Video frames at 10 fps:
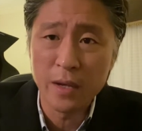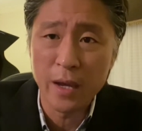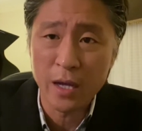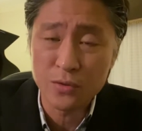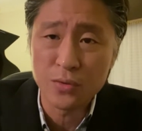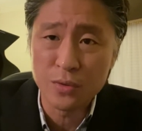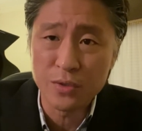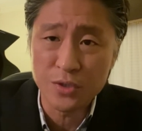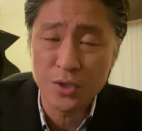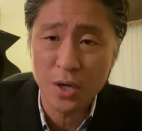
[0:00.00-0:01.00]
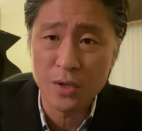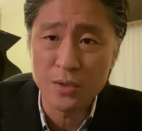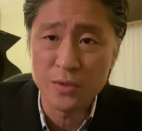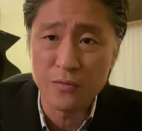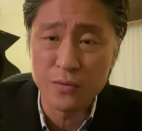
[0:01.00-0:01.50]
the
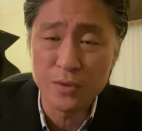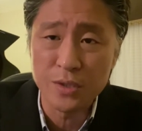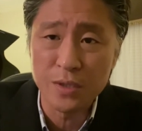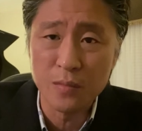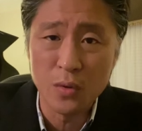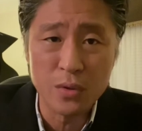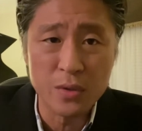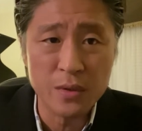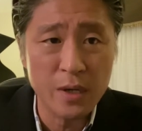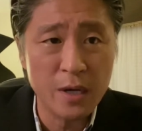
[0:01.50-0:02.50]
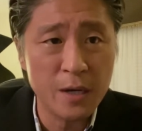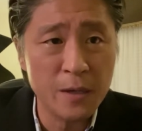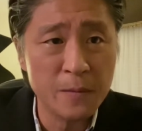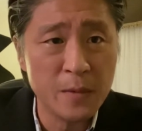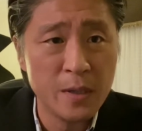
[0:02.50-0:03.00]
shares of Lucid
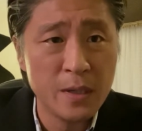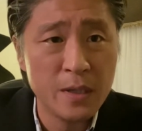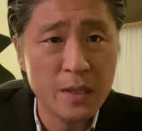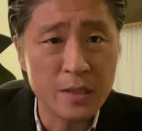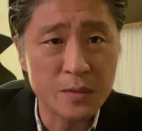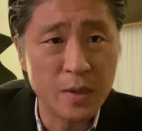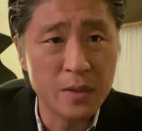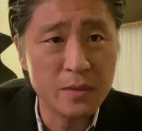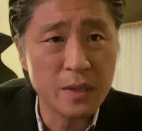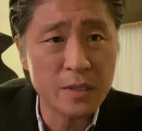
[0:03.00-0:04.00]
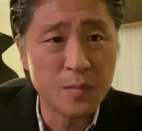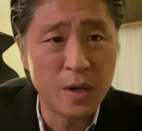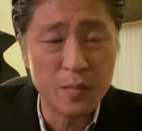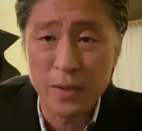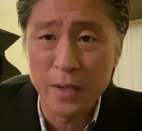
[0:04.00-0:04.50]
Motor. That's
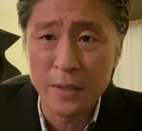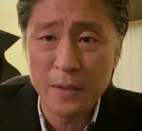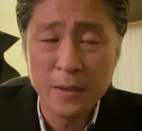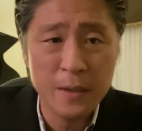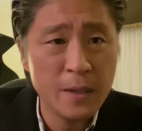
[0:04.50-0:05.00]
my plan.